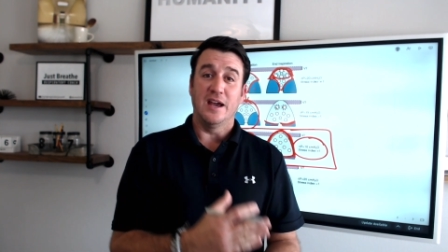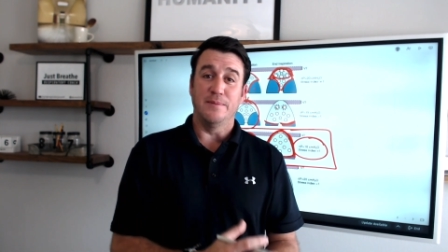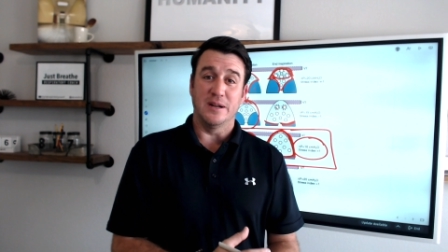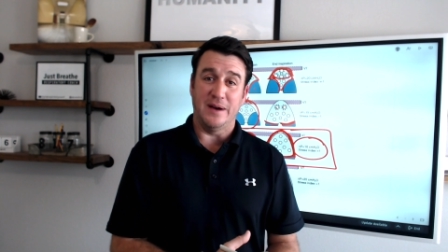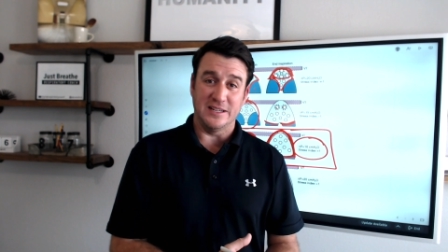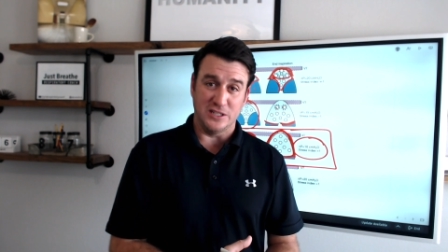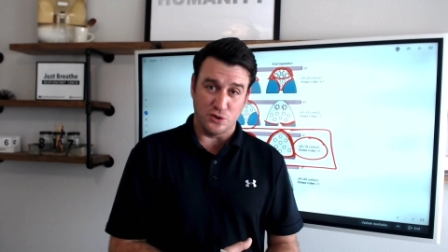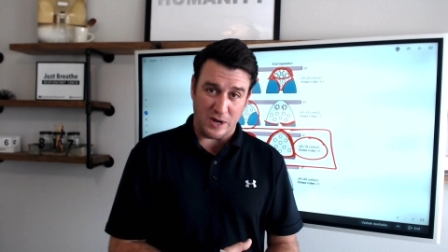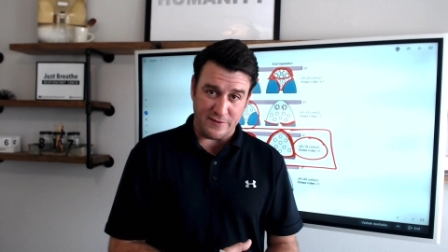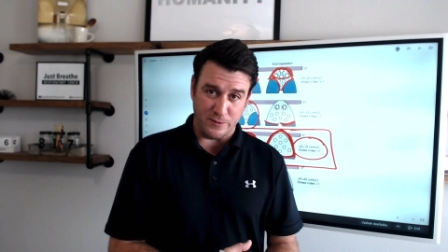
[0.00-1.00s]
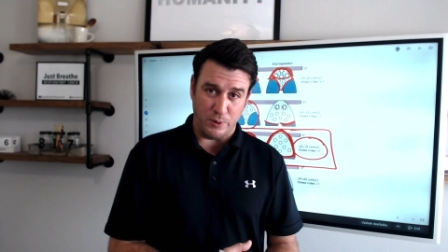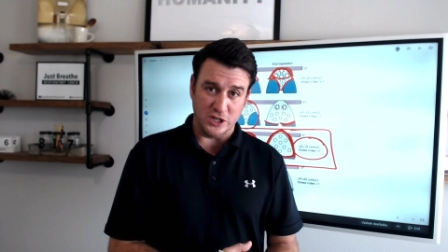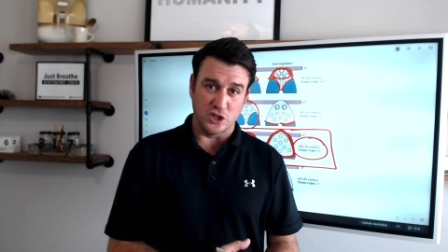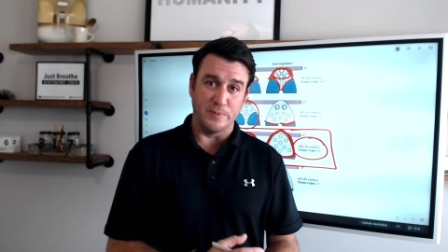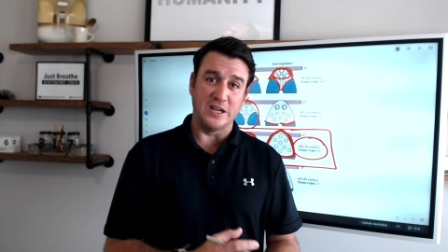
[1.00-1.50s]
and minimizing driving
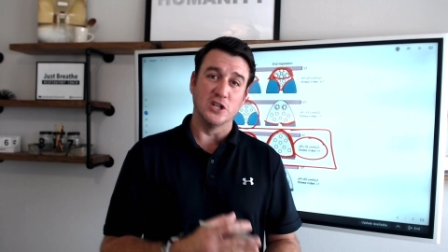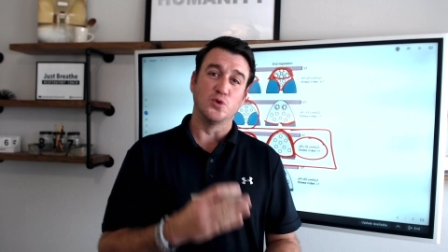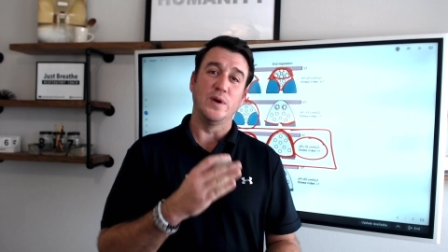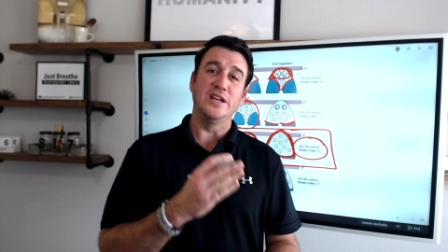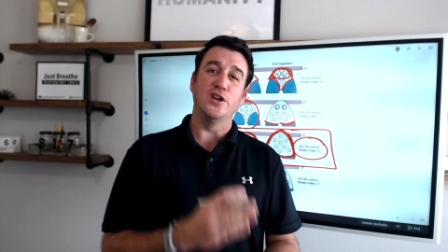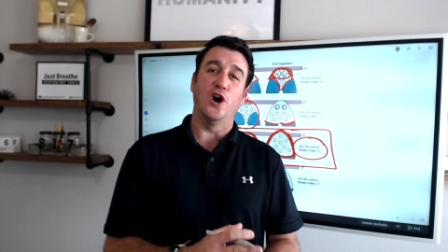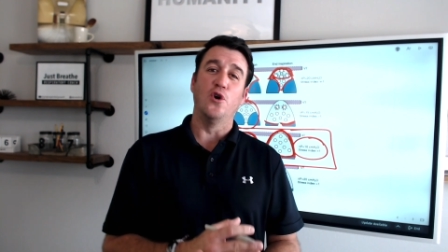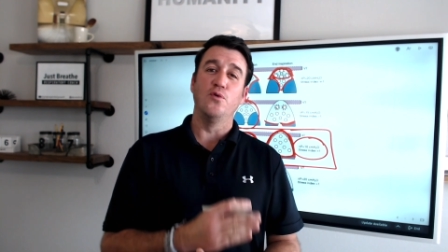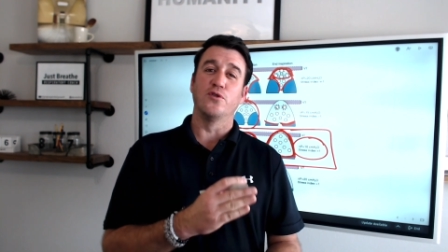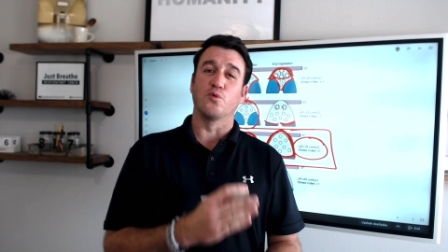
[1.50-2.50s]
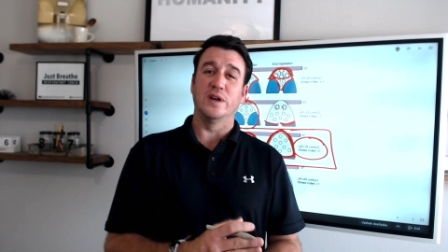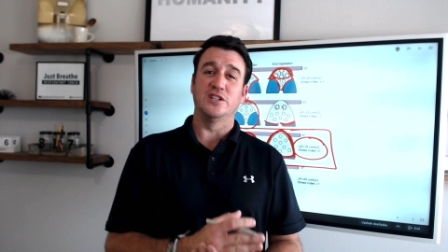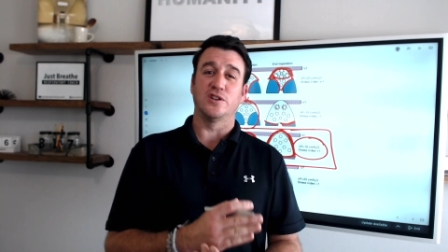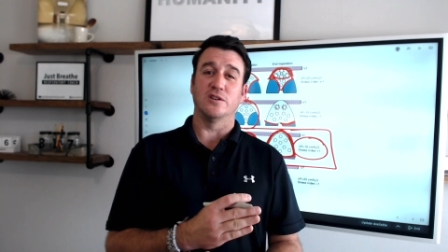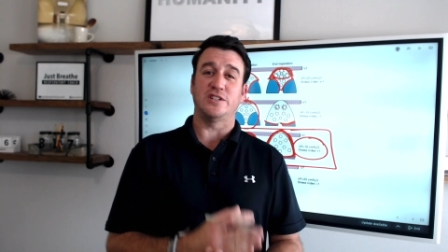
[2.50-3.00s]
pressure because we know the
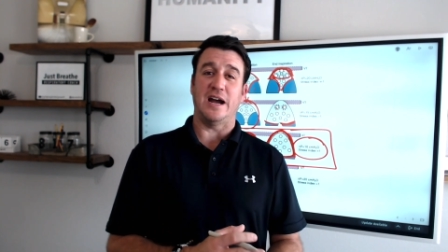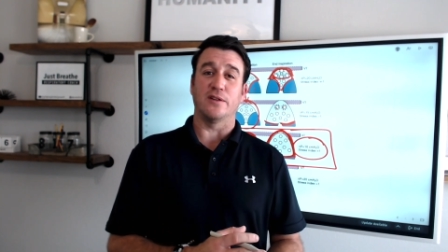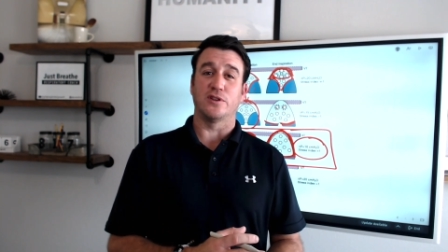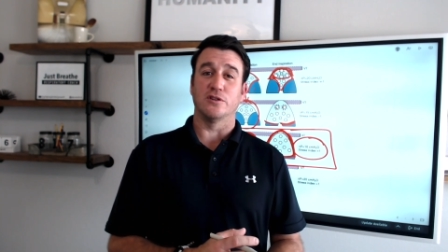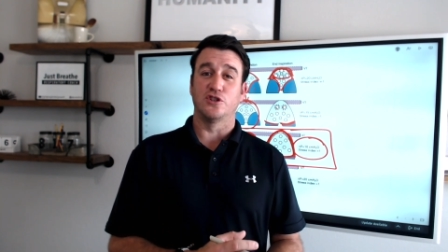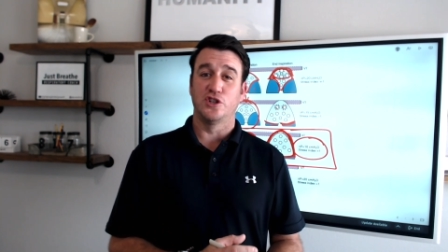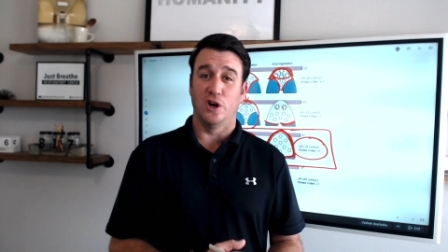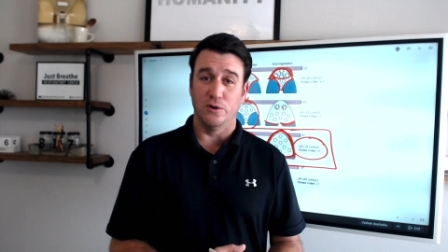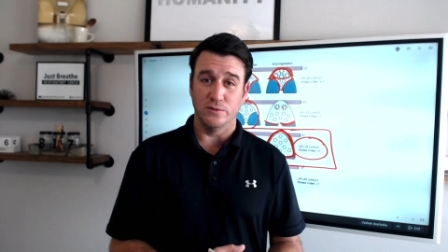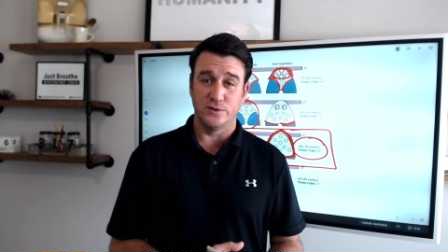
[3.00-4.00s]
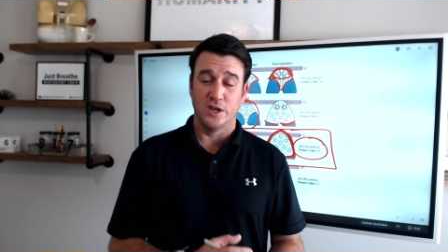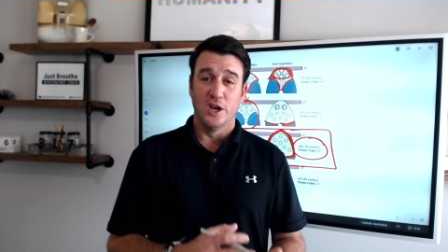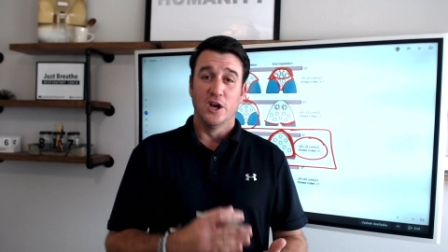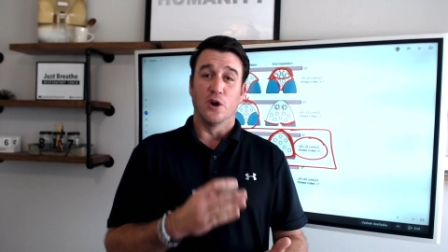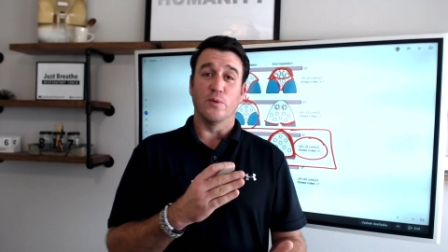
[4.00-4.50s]
research out there shows
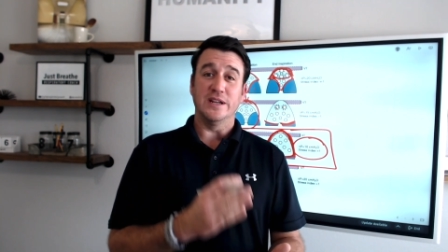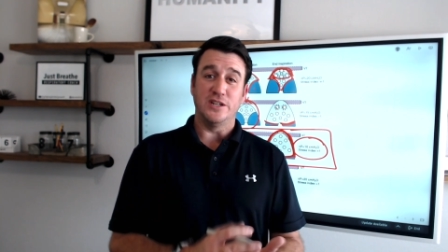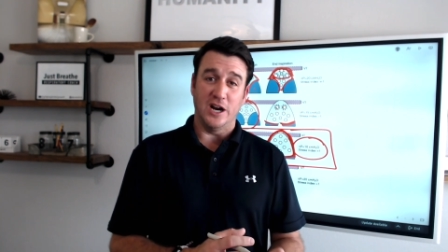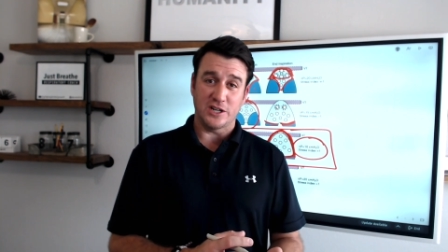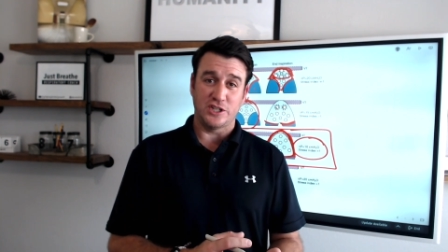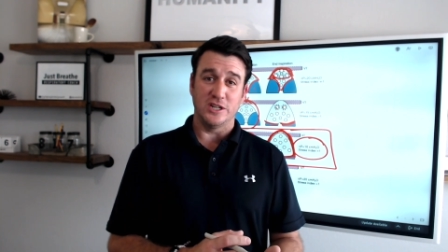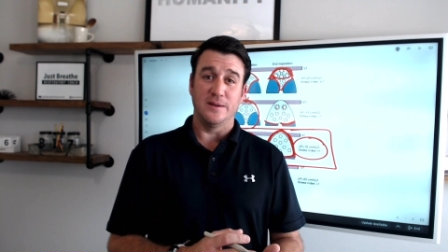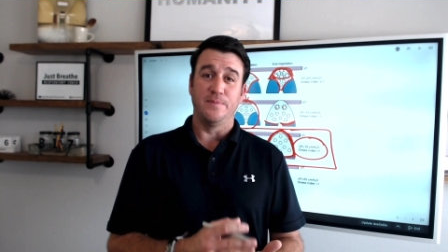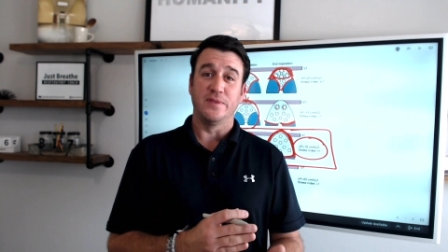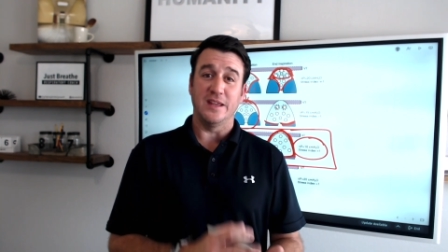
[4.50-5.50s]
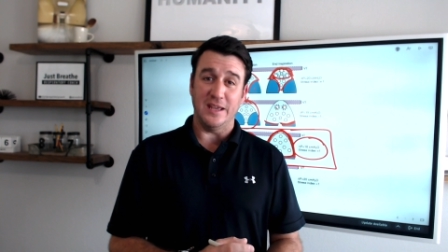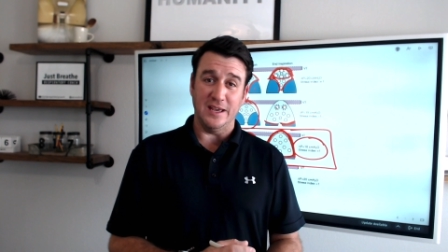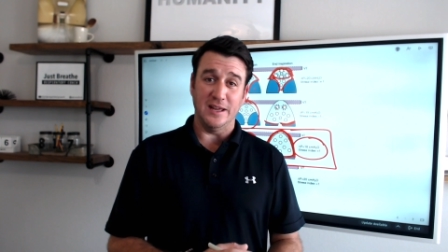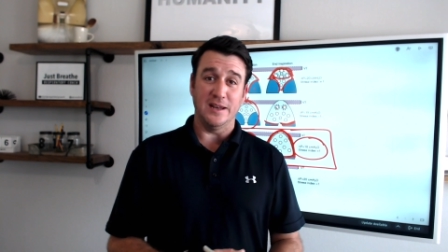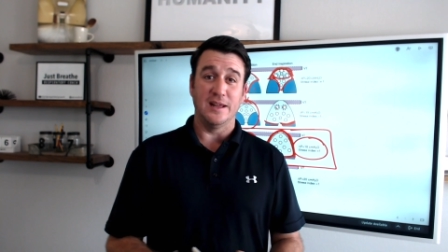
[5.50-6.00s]
a reduction
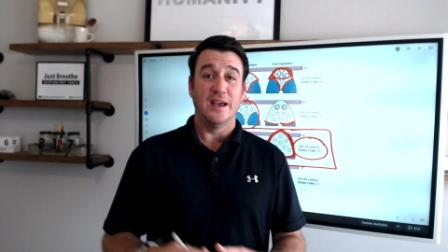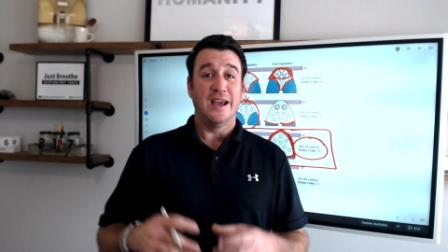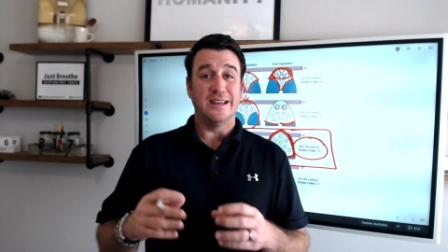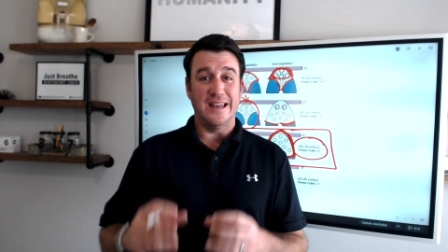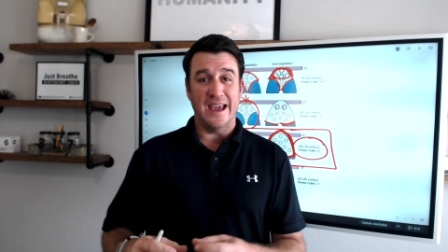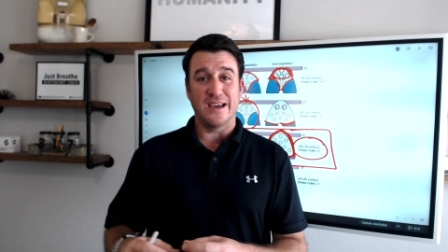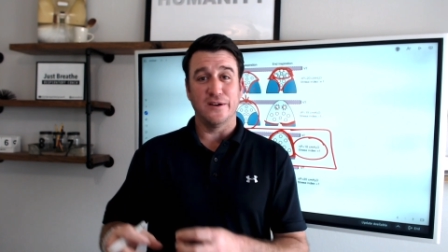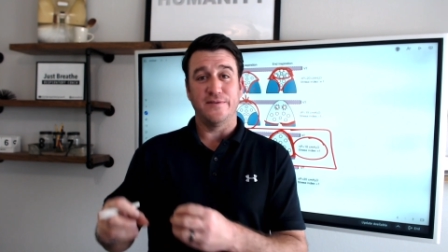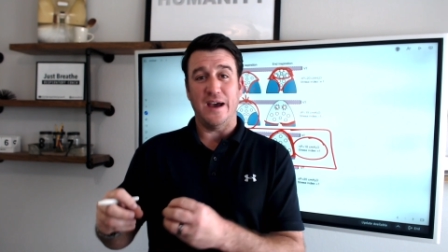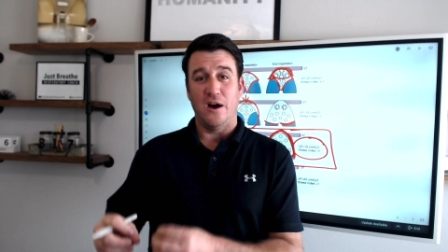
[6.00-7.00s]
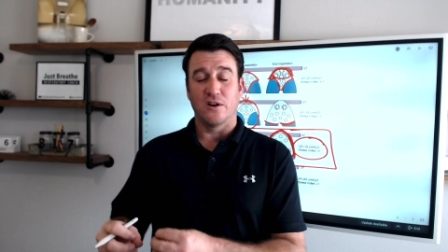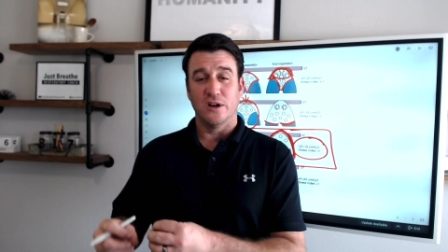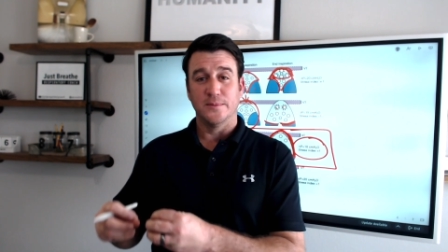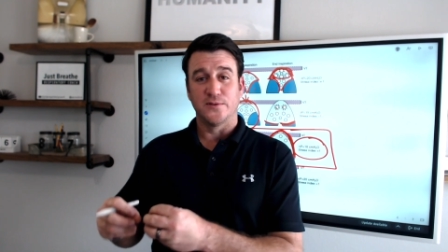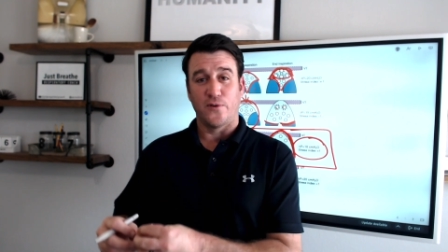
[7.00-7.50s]
in negative
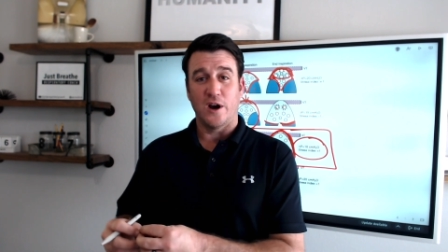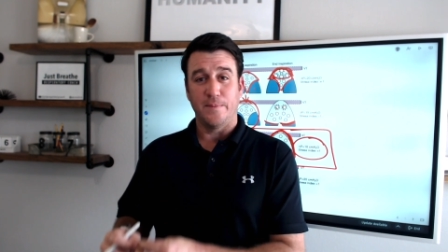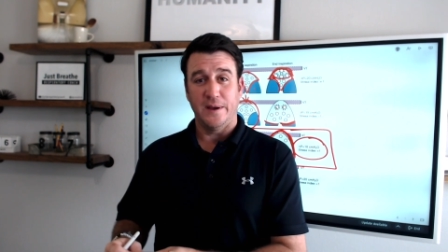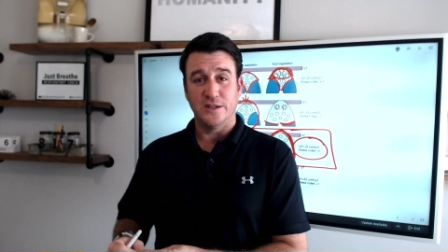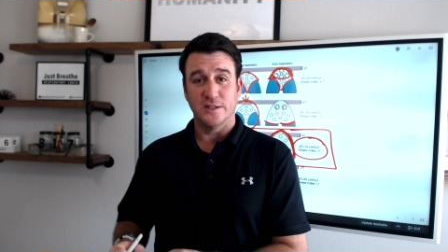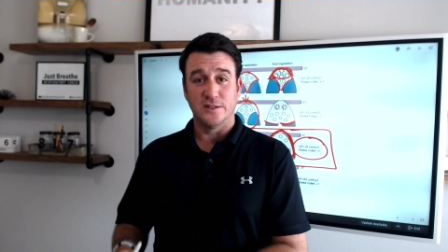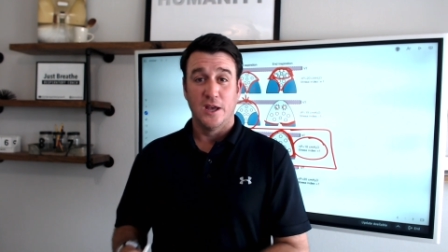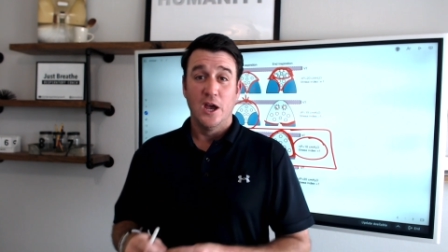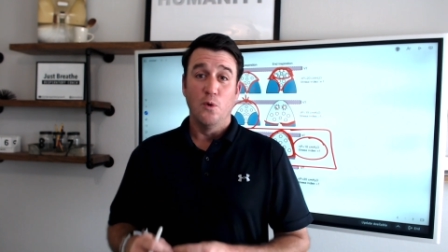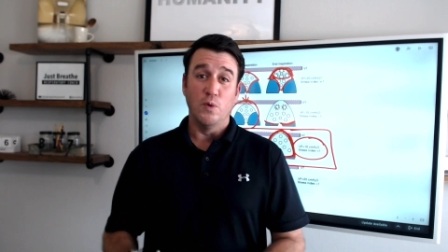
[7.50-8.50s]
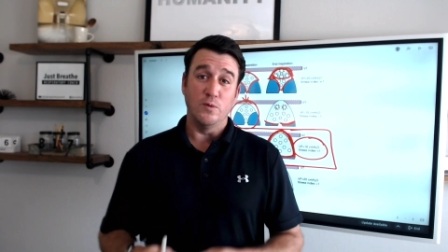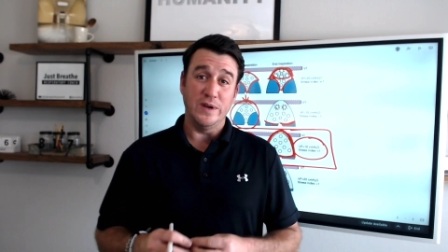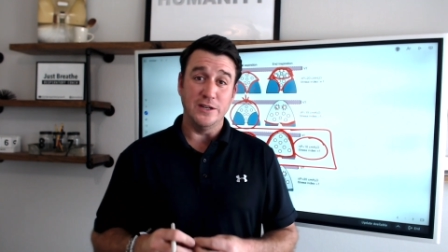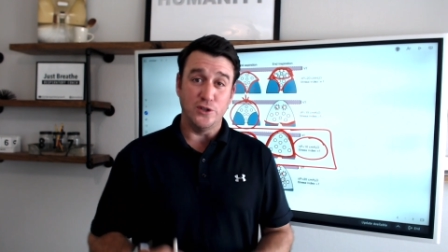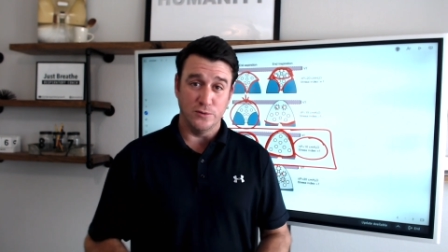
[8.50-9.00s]
outcomes for our patients when
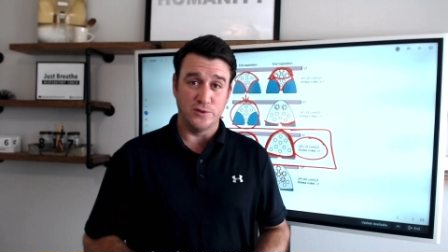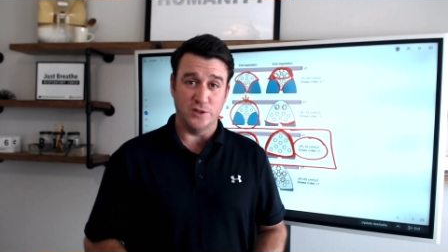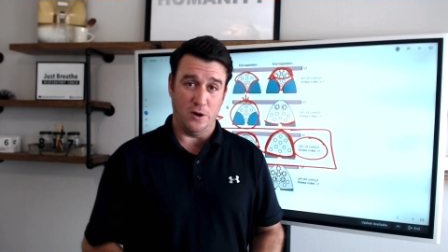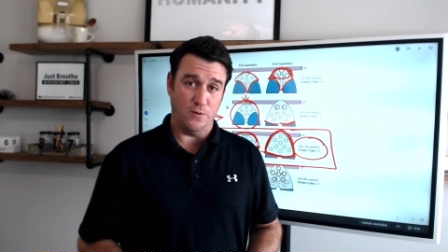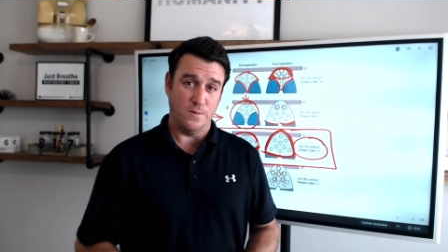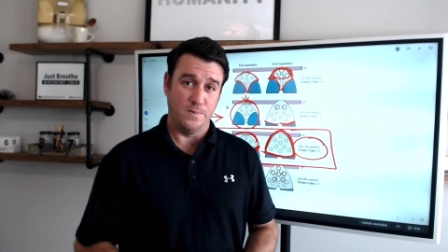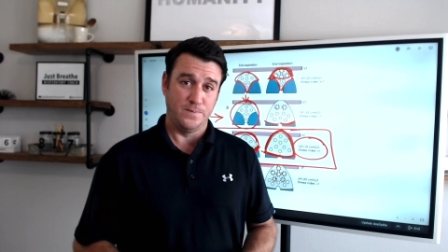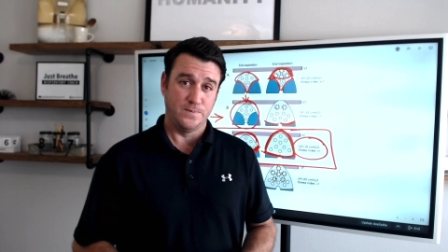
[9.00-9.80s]
we do so.